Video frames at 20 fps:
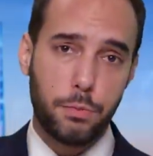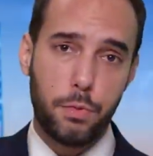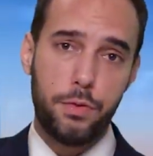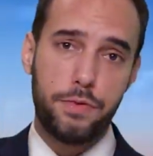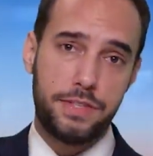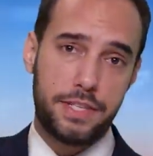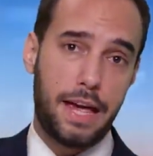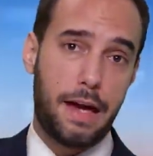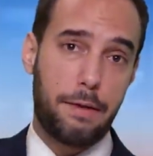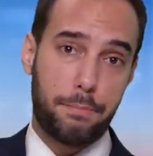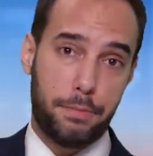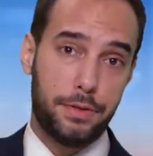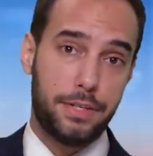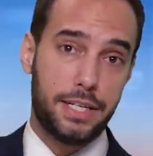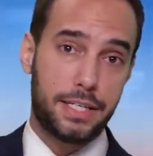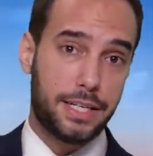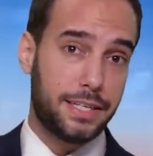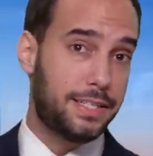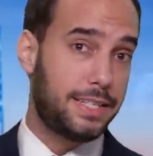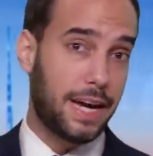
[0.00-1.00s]
movies have
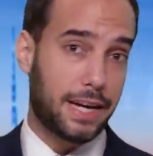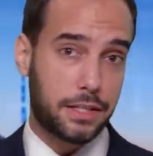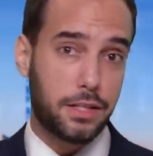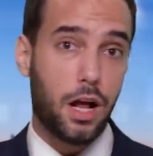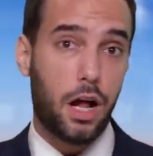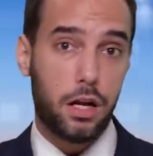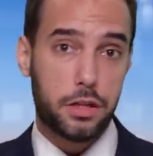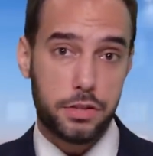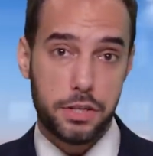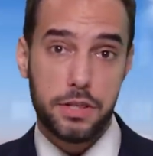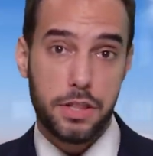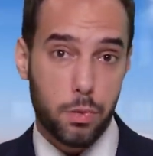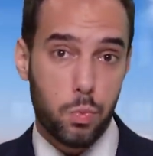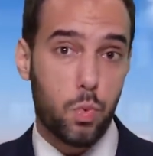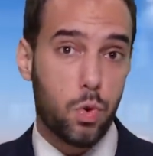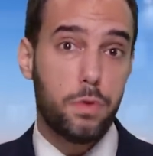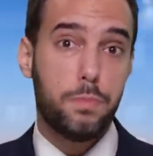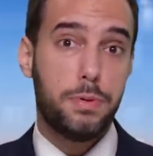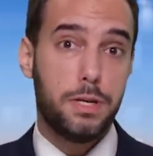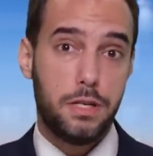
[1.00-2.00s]
predicted technology that
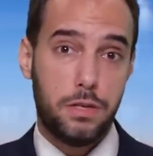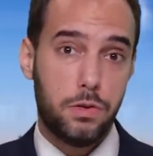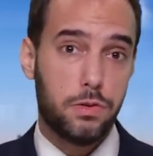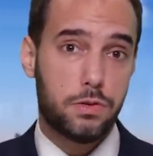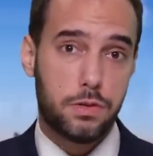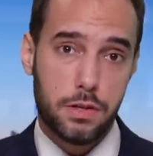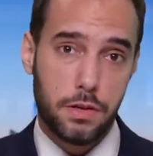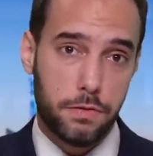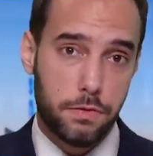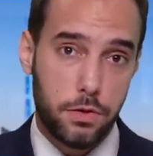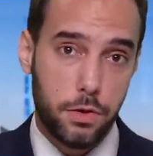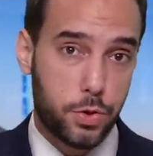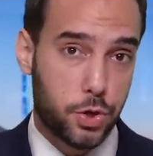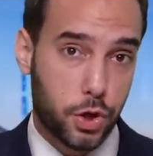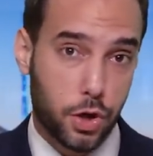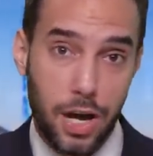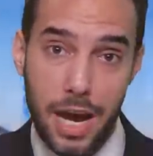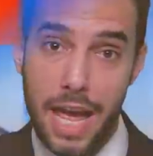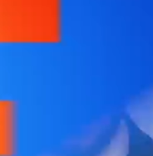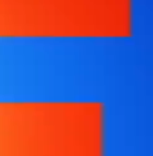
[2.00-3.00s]
would be used in the
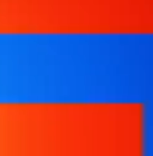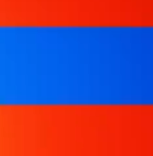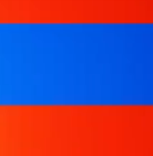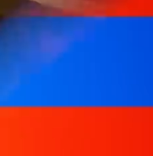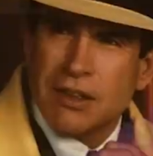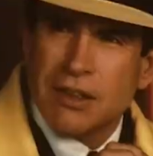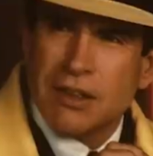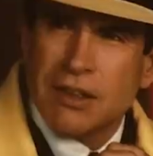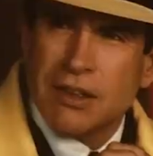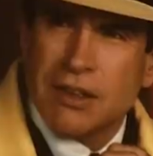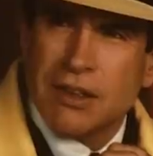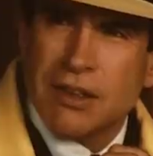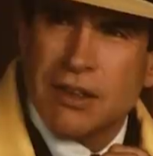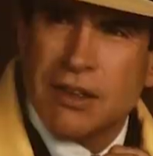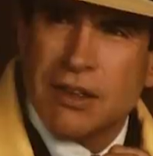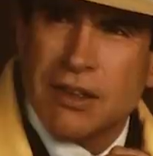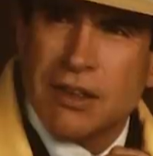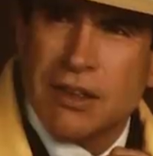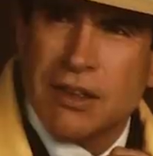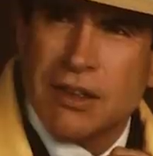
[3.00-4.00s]
future. Dick
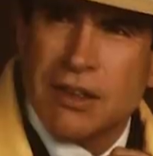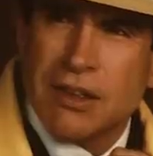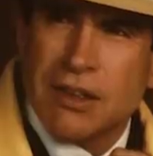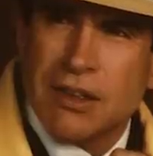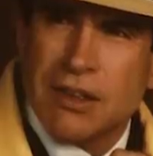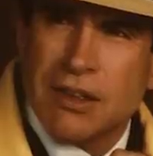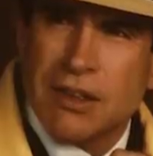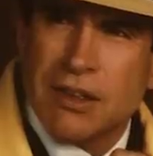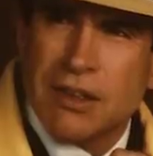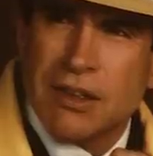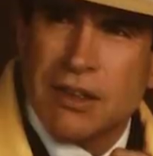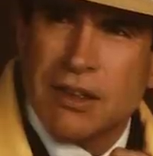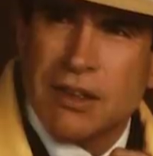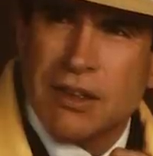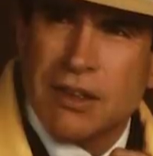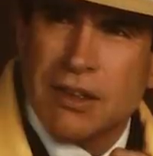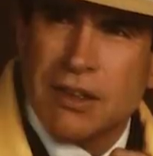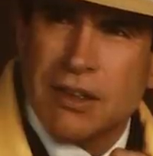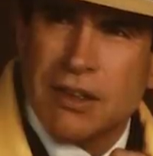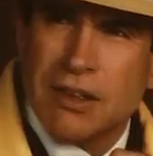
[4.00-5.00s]
Tracy showed us a
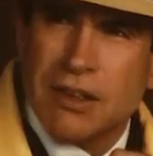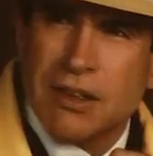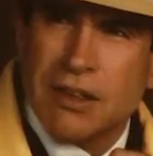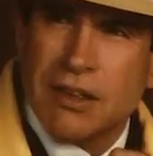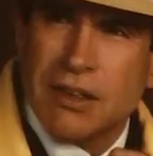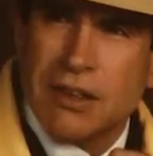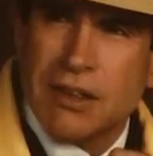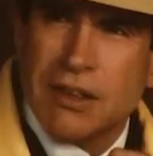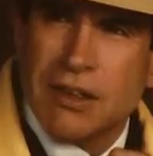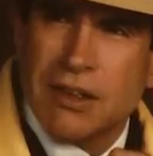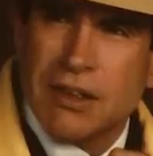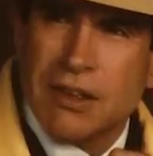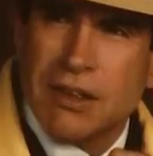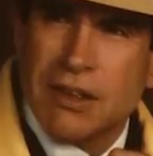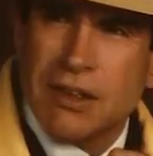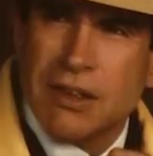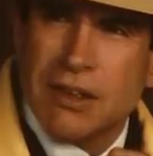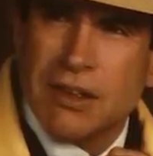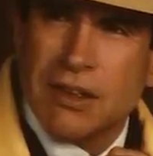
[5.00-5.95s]
smartwatch. Fun.